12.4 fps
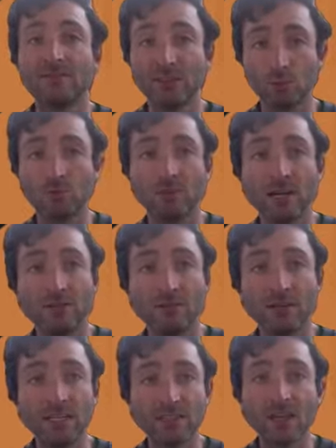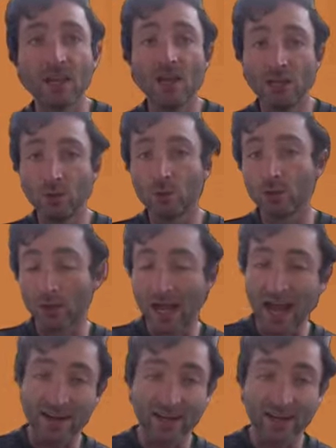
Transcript: This was really, really you would look at